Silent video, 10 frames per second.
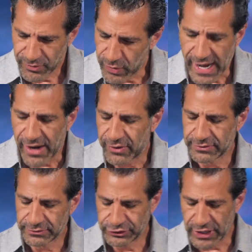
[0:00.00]
Wow.
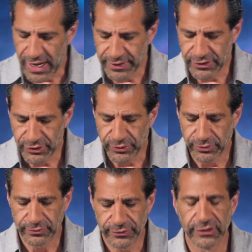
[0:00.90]
John knew
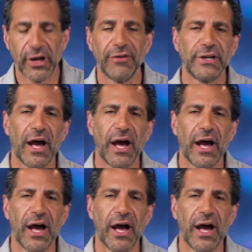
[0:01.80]
the love